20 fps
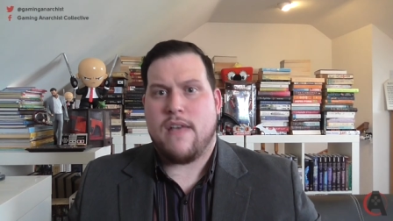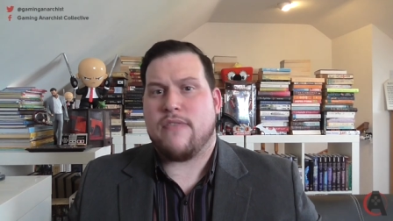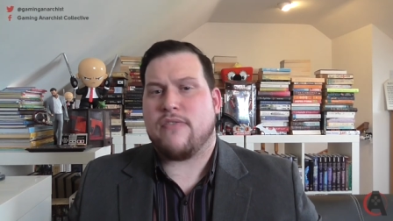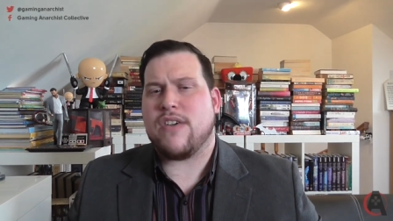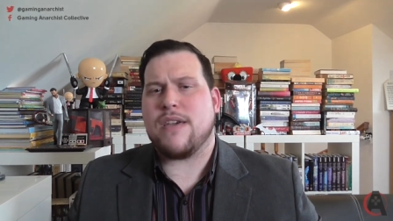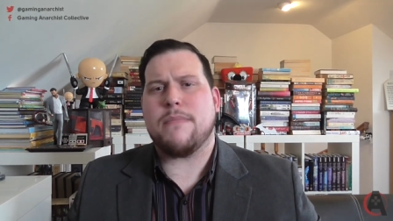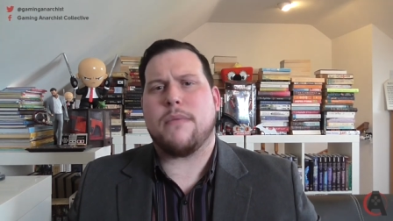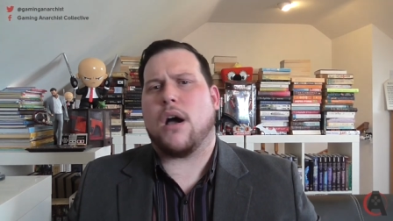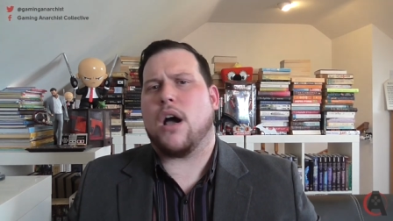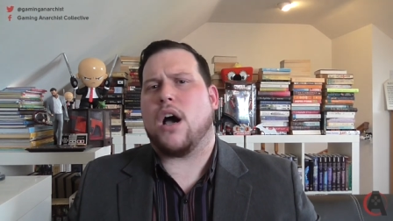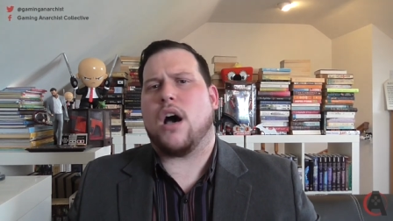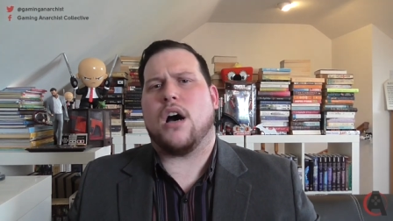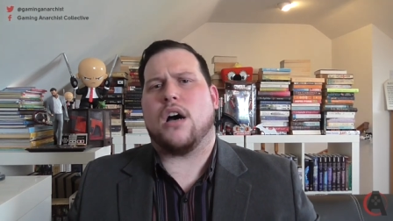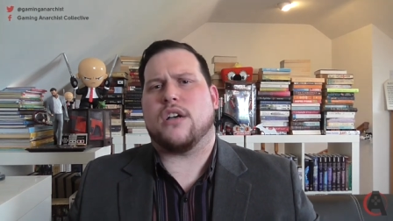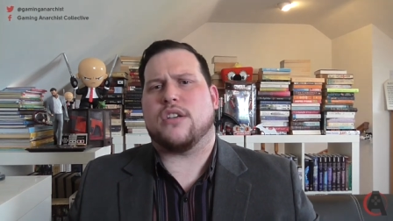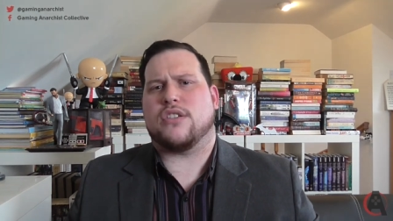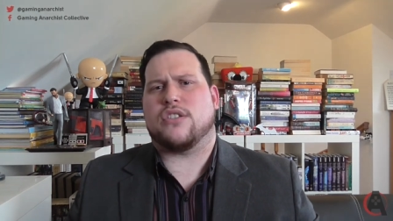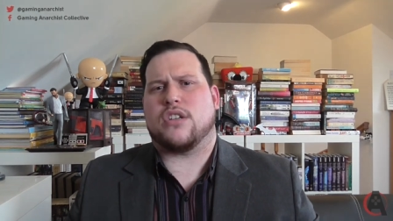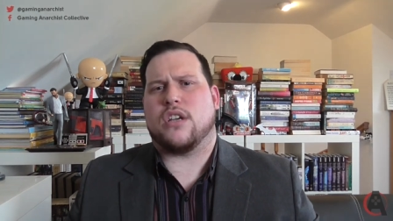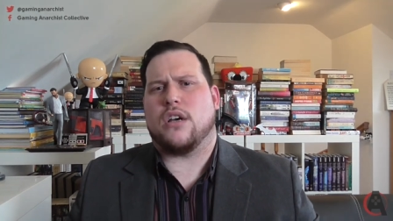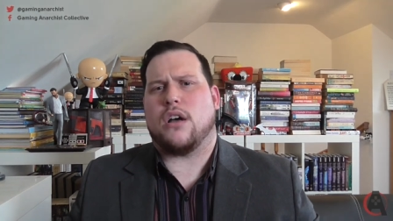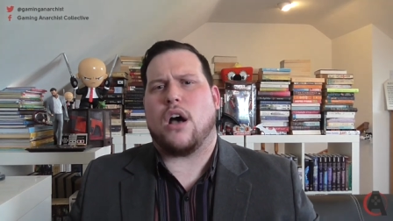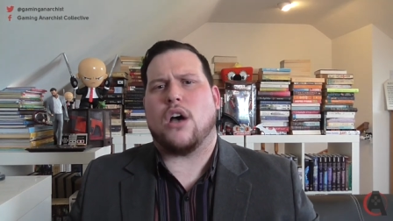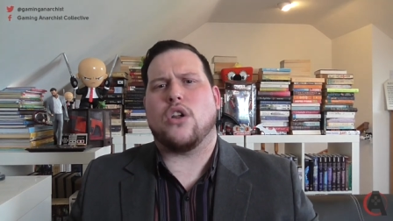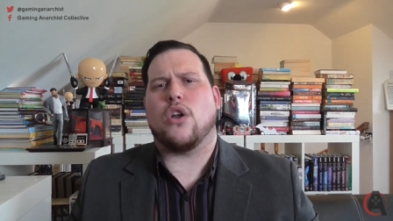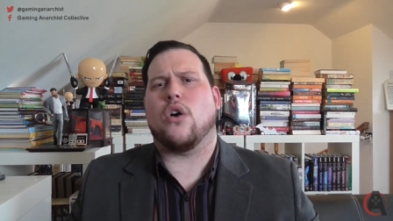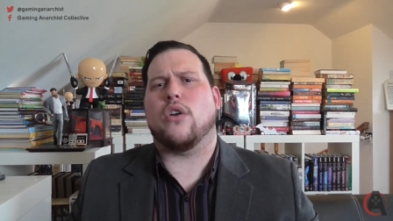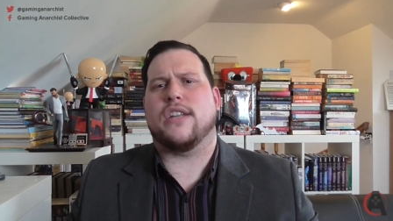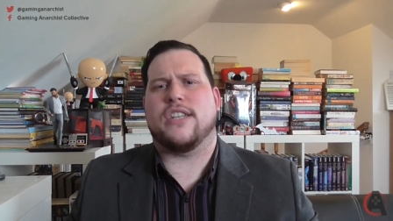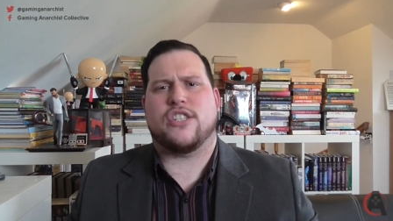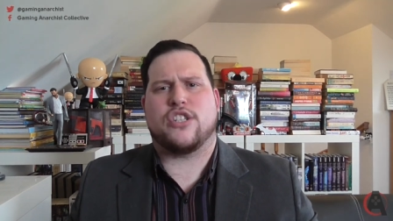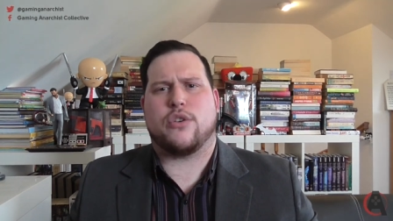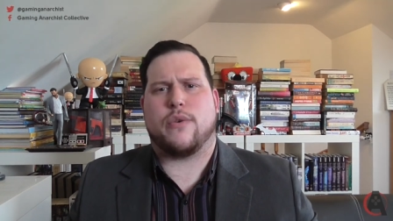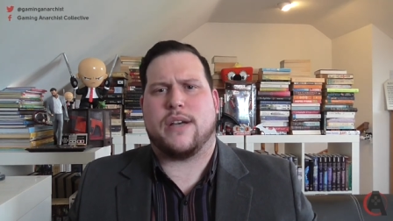They might ask a, an honest